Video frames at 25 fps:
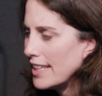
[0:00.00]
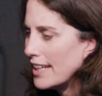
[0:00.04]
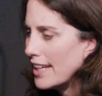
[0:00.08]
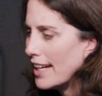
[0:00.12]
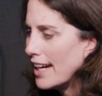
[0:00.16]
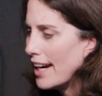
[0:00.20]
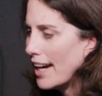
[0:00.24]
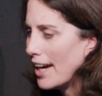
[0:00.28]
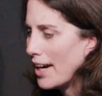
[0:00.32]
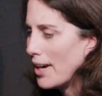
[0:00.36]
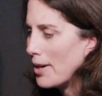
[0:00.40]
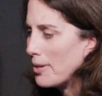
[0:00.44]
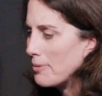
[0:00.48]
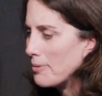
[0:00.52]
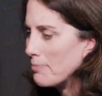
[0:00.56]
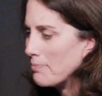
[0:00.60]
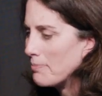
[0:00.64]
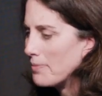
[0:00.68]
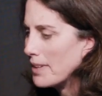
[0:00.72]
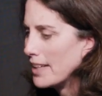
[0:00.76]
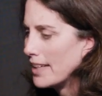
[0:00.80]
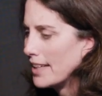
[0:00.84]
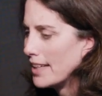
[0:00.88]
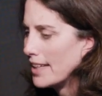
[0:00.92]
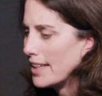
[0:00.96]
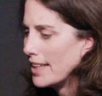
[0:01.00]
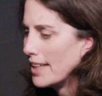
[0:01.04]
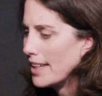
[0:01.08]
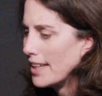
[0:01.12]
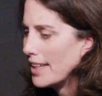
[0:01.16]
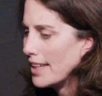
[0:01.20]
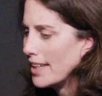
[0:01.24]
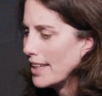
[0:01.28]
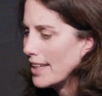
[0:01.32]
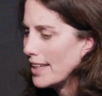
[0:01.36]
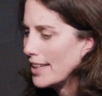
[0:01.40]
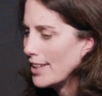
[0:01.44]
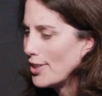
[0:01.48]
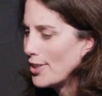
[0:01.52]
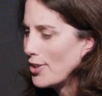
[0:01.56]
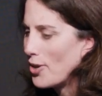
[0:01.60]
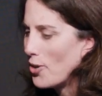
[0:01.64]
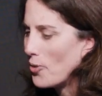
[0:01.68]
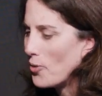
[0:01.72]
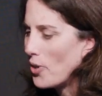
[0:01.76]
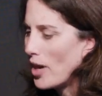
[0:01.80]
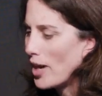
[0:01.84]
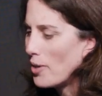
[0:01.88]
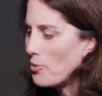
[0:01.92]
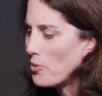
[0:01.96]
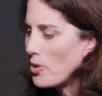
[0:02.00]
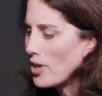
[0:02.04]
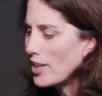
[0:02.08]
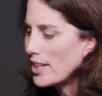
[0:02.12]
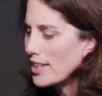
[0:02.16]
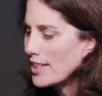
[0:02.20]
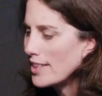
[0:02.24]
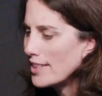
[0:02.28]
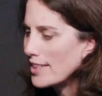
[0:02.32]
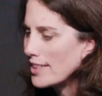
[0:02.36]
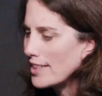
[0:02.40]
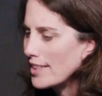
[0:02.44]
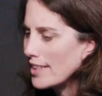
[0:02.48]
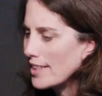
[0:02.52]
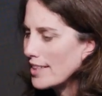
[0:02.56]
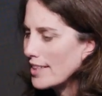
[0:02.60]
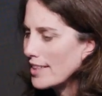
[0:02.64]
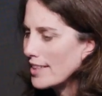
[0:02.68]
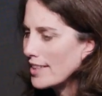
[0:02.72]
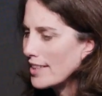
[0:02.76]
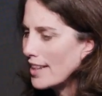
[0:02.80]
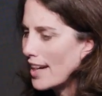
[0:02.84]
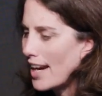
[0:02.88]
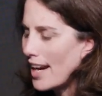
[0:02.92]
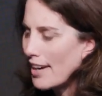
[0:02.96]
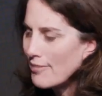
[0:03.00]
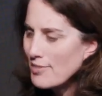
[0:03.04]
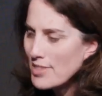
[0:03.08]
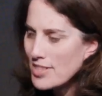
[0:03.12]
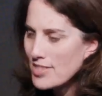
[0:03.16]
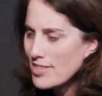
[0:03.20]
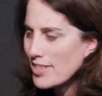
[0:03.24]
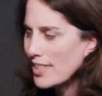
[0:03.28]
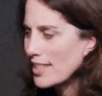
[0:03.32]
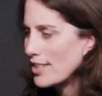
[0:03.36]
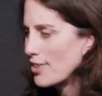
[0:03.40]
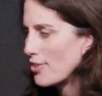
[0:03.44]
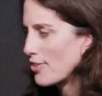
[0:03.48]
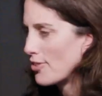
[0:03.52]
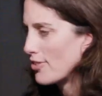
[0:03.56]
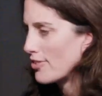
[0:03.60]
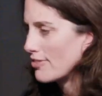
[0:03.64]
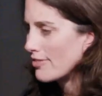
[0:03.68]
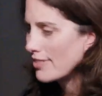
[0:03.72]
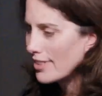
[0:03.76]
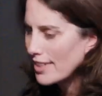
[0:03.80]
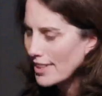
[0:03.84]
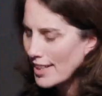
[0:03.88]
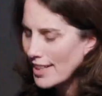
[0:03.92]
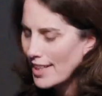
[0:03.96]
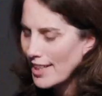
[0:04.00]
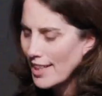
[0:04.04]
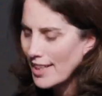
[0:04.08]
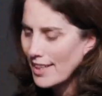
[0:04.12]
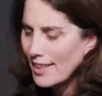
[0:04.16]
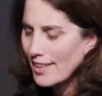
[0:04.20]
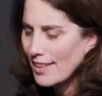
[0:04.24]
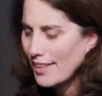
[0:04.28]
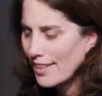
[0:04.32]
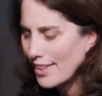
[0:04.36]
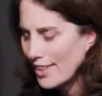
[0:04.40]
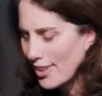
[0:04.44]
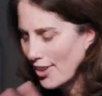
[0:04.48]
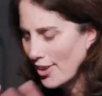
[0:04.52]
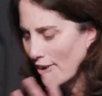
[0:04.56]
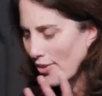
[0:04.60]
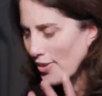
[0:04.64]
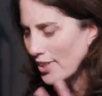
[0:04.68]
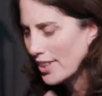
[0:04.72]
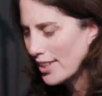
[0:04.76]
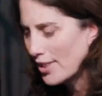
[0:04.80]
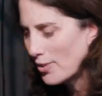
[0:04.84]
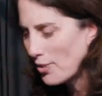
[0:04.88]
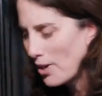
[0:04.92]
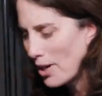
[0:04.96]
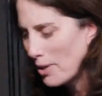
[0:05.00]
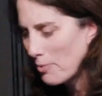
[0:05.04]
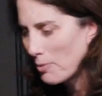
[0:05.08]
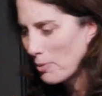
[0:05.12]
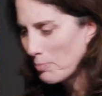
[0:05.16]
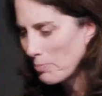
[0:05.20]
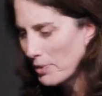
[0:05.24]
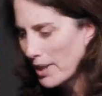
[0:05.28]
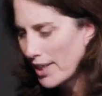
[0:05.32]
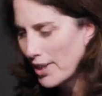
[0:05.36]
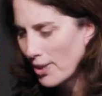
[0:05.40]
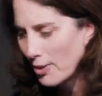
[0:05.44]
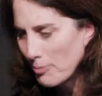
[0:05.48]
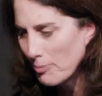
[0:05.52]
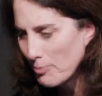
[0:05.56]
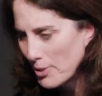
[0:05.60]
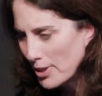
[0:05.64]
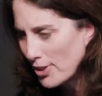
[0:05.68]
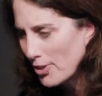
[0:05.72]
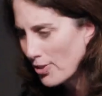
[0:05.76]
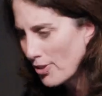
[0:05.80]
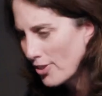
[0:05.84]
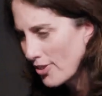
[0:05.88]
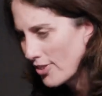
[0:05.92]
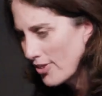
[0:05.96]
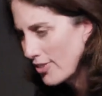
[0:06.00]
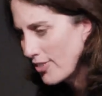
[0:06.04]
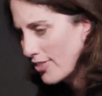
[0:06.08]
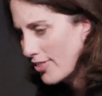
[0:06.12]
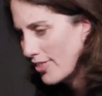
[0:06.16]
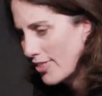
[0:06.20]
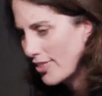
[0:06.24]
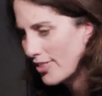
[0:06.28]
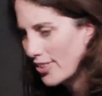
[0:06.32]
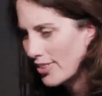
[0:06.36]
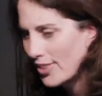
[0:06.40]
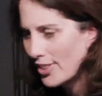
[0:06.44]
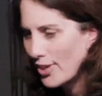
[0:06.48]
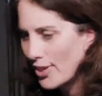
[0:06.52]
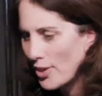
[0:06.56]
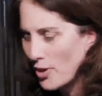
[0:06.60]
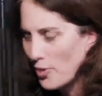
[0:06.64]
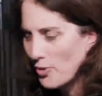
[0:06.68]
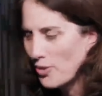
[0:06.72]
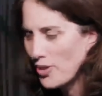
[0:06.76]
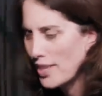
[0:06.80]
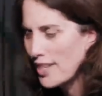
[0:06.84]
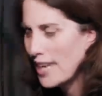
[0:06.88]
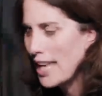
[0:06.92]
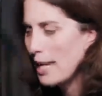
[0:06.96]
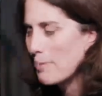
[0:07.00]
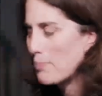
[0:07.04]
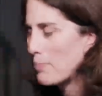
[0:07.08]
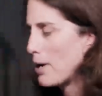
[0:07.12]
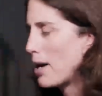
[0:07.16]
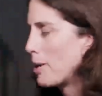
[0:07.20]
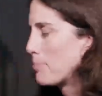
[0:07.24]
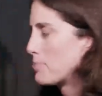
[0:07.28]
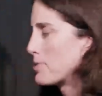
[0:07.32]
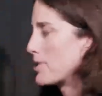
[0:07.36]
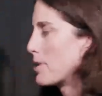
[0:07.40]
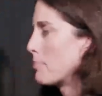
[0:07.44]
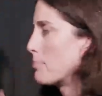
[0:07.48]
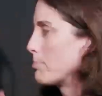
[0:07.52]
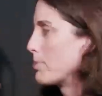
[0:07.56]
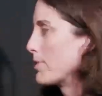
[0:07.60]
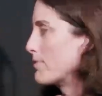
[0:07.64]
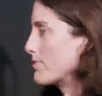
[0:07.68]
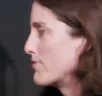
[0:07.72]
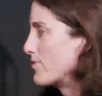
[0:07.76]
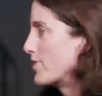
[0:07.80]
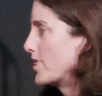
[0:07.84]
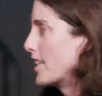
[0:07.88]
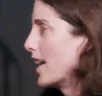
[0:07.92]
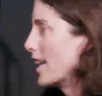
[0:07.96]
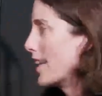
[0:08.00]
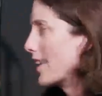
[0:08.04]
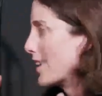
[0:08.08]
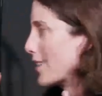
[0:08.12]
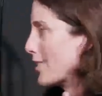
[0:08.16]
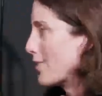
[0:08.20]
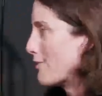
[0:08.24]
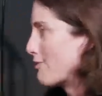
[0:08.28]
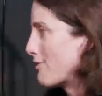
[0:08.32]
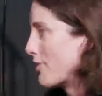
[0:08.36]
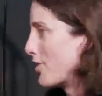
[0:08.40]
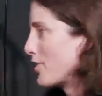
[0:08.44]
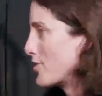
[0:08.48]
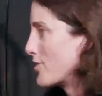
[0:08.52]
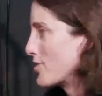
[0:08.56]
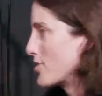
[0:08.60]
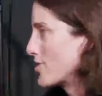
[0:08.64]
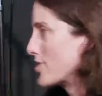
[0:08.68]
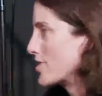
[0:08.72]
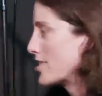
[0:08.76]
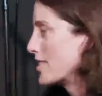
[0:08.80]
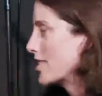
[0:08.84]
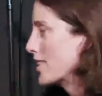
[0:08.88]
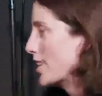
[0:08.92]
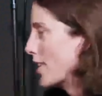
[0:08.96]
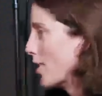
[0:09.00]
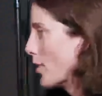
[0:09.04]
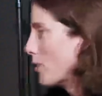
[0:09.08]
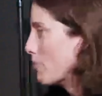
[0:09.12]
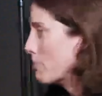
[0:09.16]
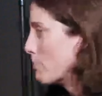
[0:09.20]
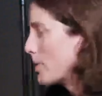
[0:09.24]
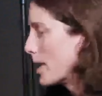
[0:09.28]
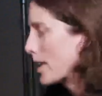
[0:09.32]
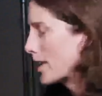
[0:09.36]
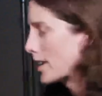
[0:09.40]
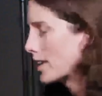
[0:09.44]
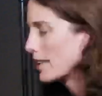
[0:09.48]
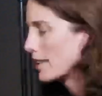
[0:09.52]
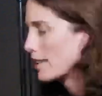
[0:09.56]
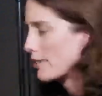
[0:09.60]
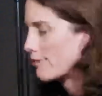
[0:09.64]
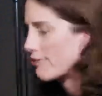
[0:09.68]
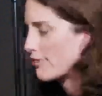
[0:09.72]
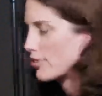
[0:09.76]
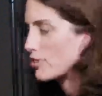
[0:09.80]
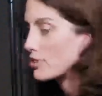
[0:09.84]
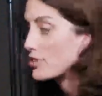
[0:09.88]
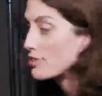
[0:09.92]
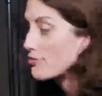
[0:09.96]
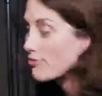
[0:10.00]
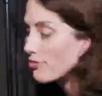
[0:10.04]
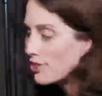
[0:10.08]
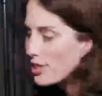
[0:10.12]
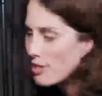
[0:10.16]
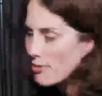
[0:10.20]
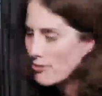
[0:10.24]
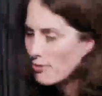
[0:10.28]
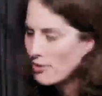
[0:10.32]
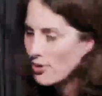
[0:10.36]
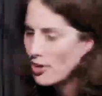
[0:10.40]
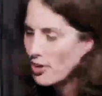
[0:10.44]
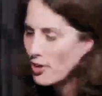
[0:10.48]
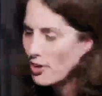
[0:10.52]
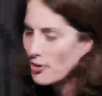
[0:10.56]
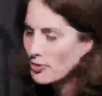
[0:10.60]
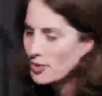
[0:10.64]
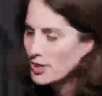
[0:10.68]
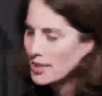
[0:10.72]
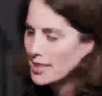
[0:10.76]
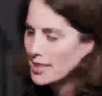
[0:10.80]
I want to, obviously you're, an incredible player, but you're, the name pops up of getting the first, bucket and the first free throw.